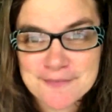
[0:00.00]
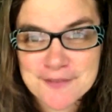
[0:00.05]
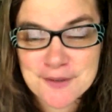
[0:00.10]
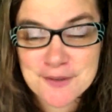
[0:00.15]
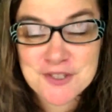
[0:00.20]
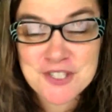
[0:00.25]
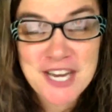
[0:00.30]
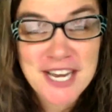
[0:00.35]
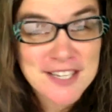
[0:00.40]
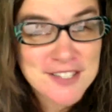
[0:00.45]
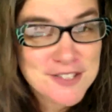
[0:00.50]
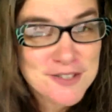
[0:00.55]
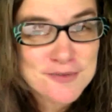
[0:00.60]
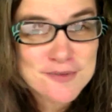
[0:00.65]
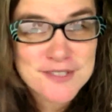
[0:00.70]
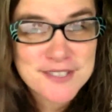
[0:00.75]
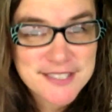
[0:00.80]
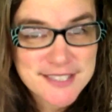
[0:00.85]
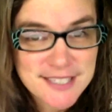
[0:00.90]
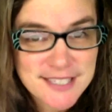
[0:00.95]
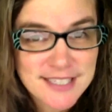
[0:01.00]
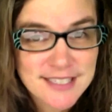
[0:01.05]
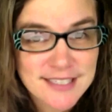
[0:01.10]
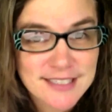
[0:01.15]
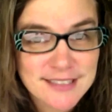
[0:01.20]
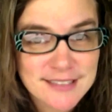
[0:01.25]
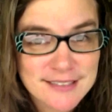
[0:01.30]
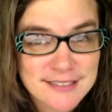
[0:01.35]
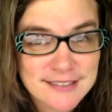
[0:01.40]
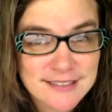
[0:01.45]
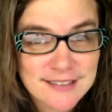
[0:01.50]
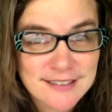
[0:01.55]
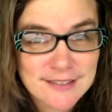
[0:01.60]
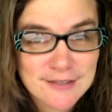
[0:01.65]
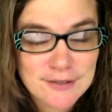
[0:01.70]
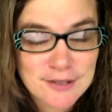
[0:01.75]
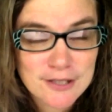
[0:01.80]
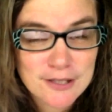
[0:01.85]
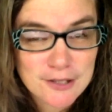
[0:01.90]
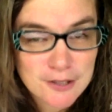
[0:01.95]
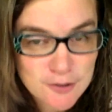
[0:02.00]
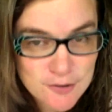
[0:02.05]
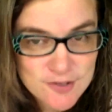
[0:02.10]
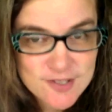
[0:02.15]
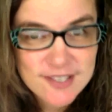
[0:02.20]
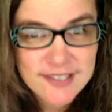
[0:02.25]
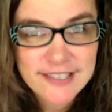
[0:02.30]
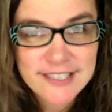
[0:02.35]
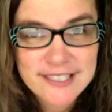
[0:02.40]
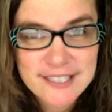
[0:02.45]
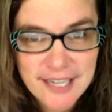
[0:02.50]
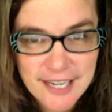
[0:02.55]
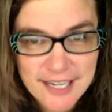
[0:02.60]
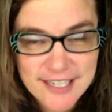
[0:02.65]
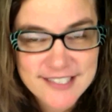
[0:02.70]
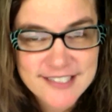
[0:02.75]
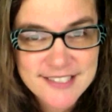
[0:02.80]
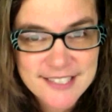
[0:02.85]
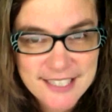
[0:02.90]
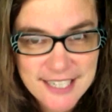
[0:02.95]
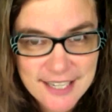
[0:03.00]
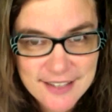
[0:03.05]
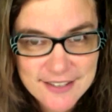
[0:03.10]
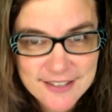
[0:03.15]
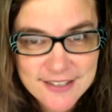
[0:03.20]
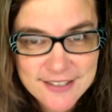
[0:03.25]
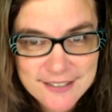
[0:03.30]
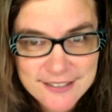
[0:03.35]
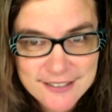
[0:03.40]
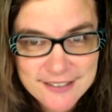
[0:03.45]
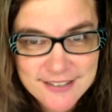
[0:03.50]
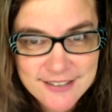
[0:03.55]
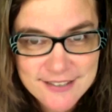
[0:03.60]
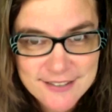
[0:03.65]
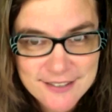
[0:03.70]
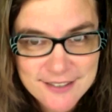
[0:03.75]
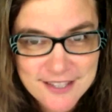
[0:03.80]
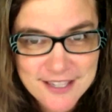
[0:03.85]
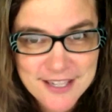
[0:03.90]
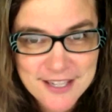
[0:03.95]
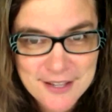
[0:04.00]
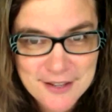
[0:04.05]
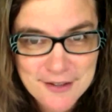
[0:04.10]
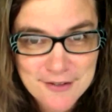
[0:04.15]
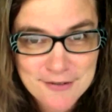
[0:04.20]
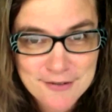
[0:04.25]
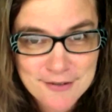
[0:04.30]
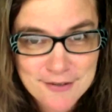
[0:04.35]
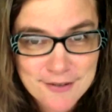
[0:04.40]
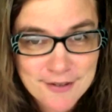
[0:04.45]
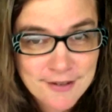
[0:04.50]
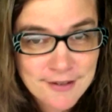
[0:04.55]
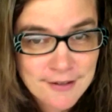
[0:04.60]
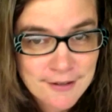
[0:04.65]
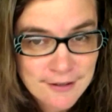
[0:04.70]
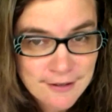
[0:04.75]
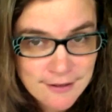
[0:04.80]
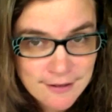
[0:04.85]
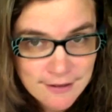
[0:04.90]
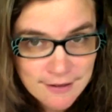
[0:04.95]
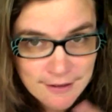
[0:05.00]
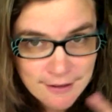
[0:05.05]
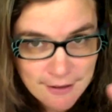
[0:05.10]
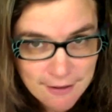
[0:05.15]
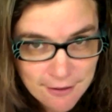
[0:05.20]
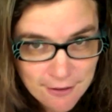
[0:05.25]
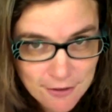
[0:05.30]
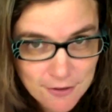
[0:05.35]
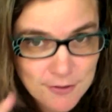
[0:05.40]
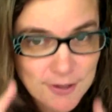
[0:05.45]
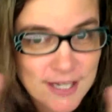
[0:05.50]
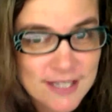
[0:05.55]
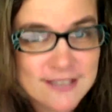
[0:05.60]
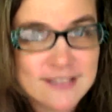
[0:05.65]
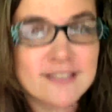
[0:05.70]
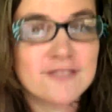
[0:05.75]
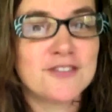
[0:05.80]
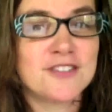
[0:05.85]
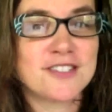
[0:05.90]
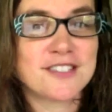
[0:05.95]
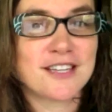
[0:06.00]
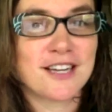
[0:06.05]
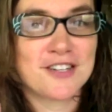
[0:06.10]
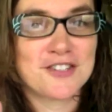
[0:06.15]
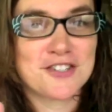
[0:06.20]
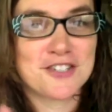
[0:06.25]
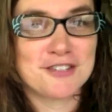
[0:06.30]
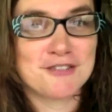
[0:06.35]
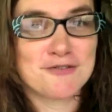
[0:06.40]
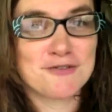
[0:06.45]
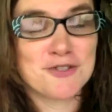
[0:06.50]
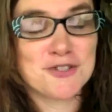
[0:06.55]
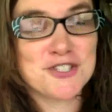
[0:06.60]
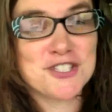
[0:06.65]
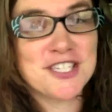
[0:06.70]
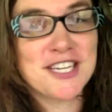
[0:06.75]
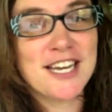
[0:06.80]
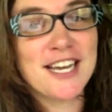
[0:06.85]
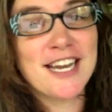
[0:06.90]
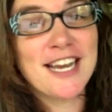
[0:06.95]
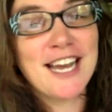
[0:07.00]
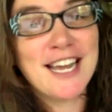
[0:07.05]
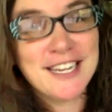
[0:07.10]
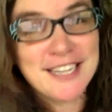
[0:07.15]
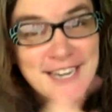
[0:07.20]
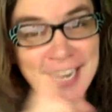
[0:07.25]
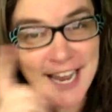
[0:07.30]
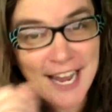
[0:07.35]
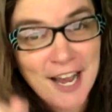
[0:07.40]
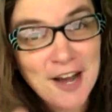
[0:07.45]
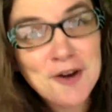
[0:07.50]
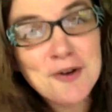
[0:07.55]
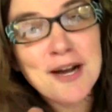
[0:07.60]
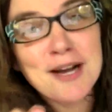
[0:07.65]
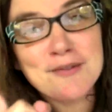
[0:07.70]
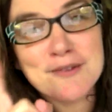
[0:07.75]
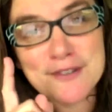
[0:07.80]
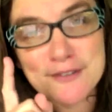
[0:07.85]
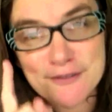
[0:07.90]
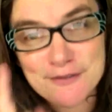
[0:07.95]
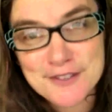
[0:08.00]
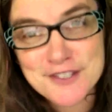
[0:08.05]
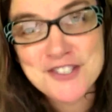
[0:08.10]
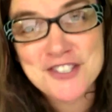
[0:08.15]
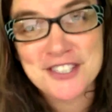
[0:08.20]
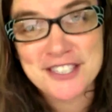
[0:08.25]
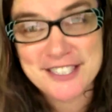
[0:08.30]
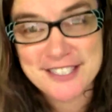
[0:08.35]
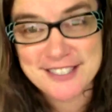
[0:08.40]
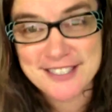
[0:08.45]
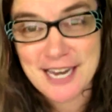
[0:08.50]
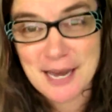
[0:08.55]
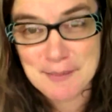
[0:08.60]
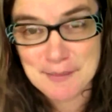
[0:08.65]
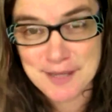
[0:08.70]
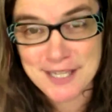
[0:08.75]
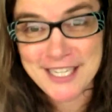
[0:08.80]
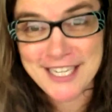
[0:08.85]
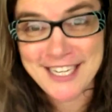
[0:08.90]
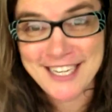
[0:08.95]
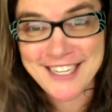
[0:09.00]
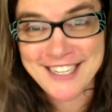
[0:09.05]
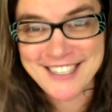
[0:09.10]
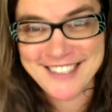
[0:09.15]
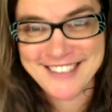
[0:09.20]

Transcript: which as you will see, loosely ties together the threads of discussion for today. And now I will officially stop punning.